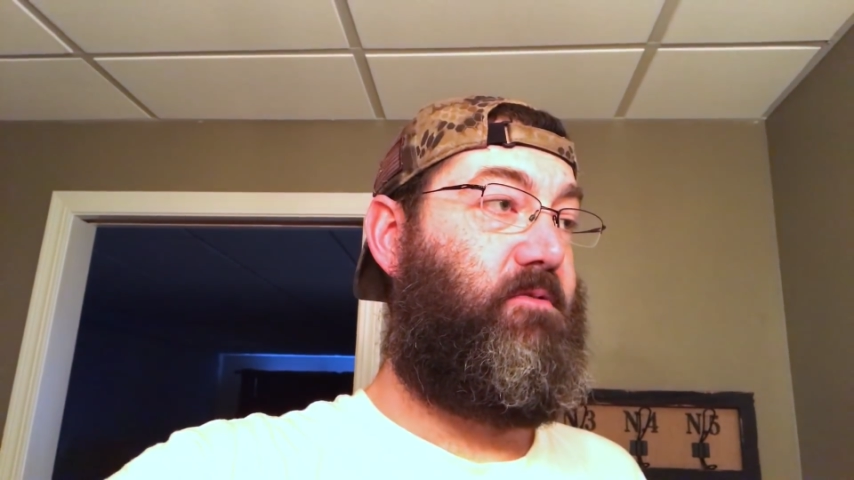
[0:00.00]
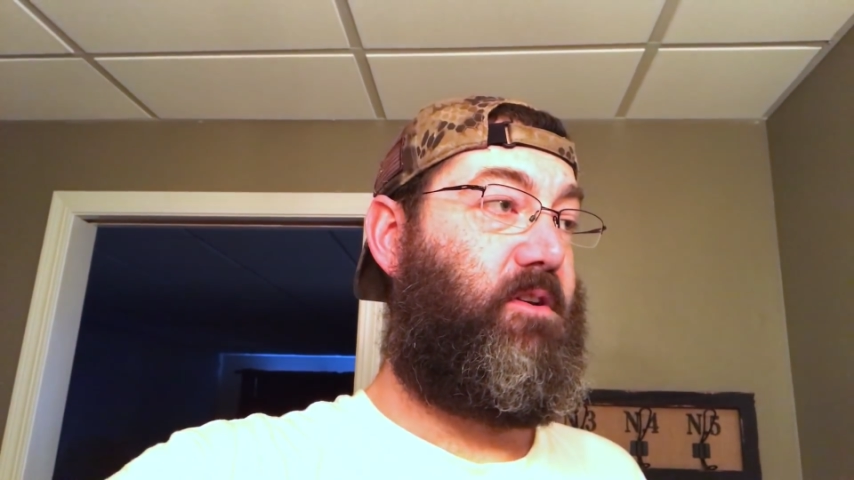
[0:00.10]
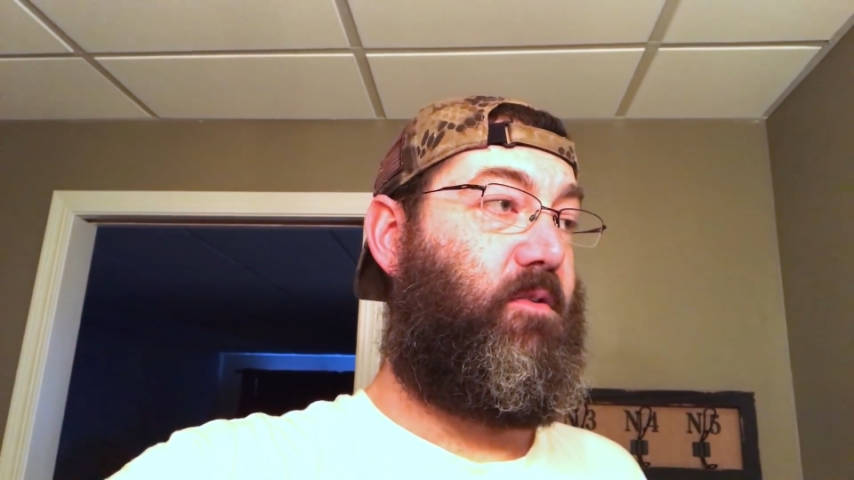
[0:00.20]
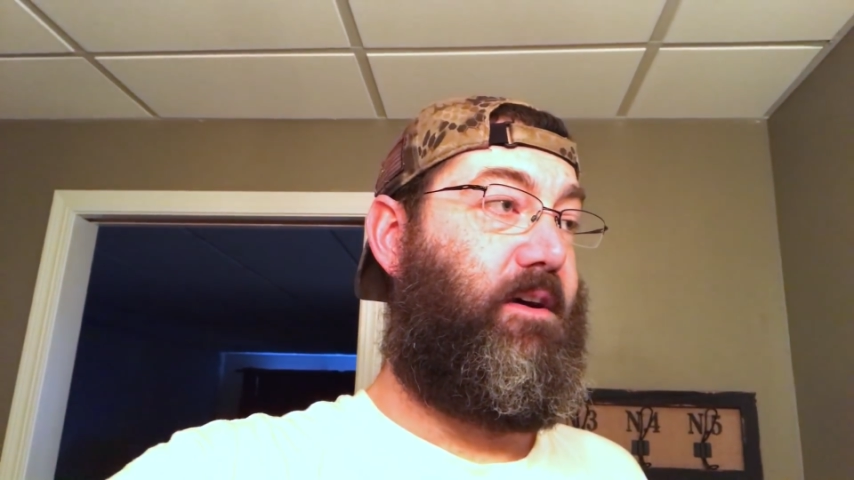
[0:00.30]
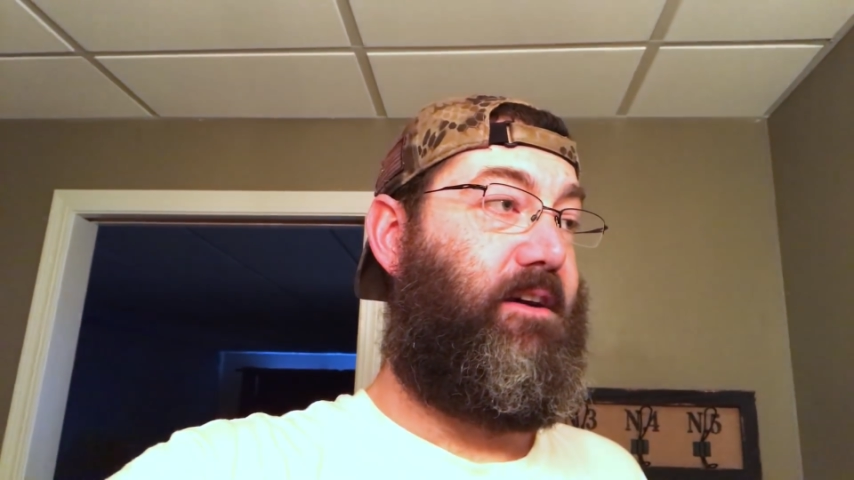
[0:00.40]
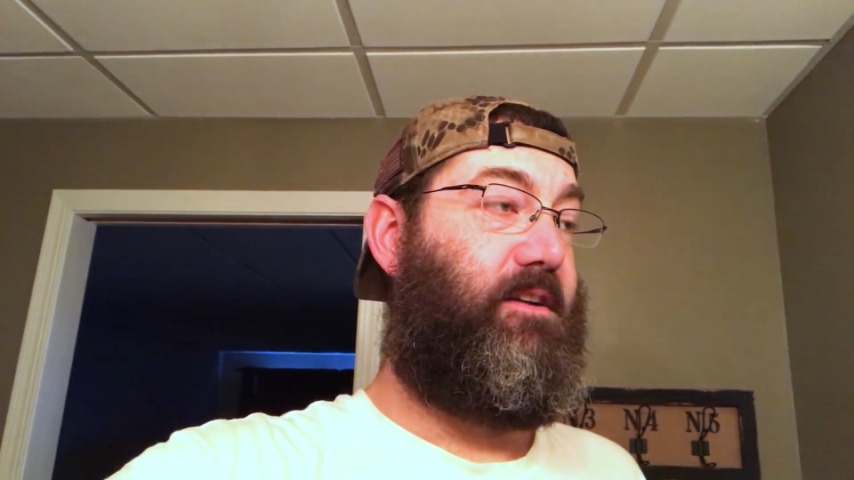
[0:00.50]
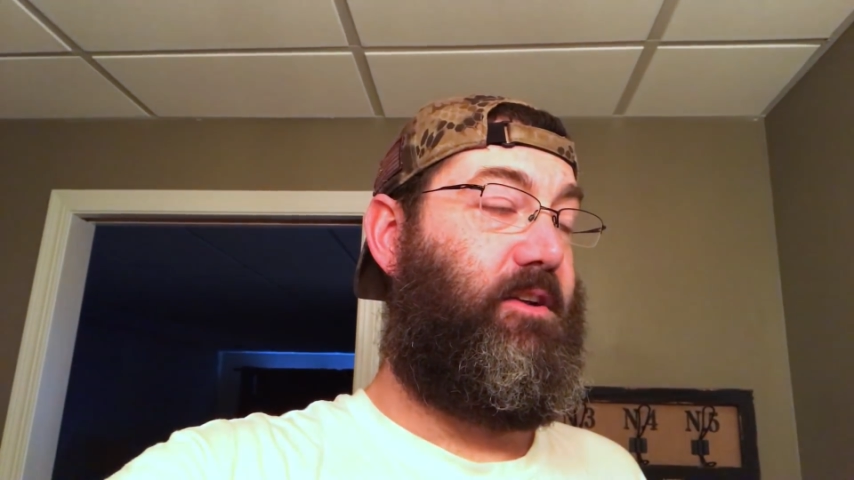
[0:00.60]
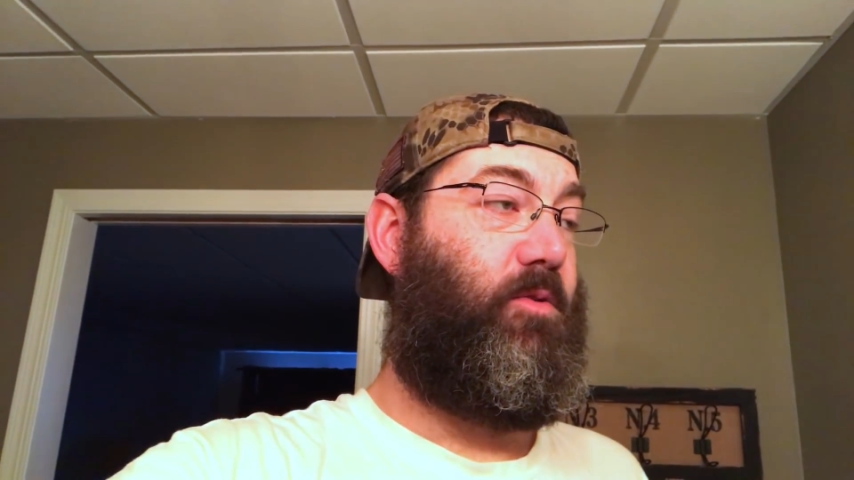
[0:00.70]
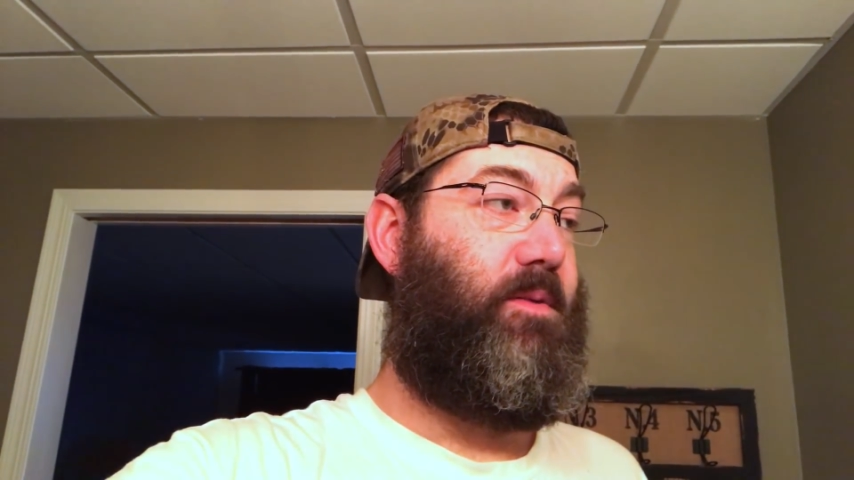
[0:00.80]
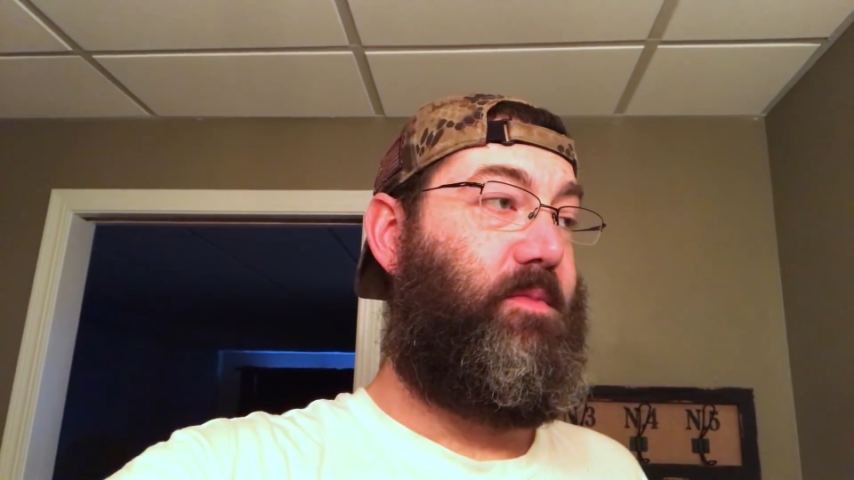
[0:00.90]
required
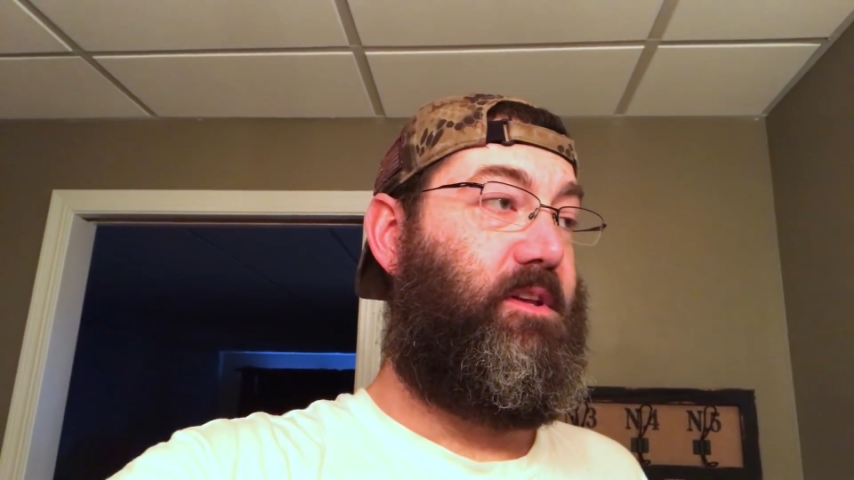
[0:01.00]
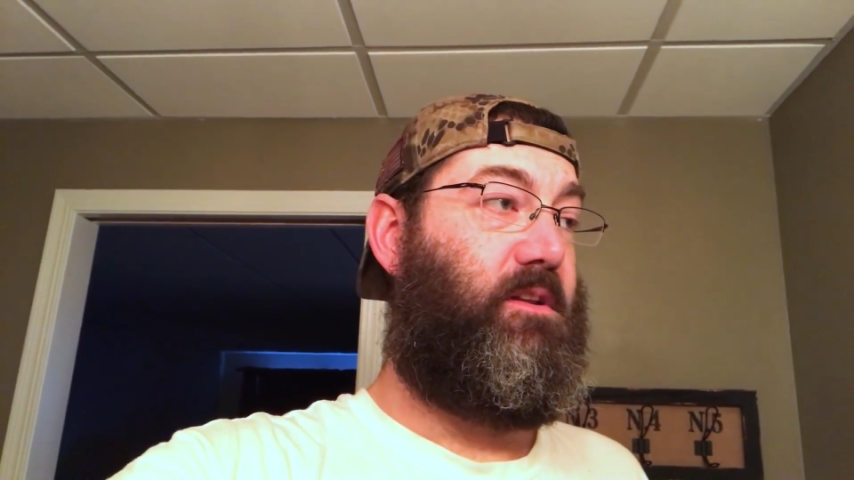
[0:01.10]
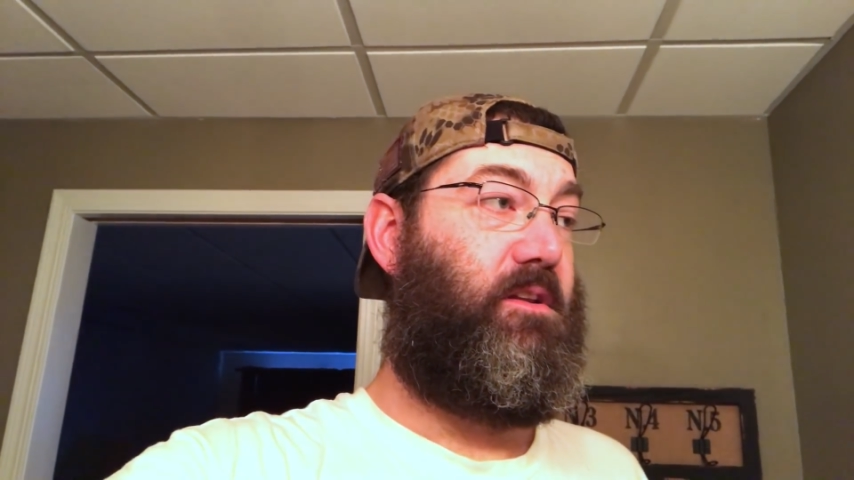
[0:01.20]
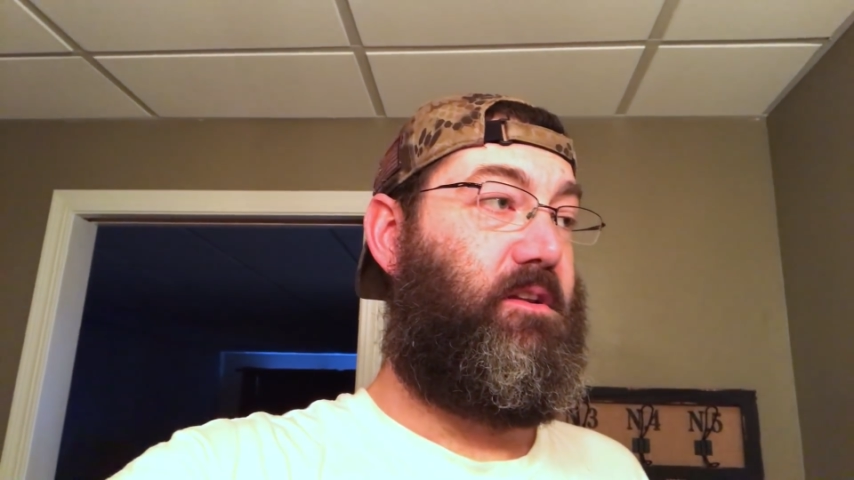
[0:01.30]
equipment,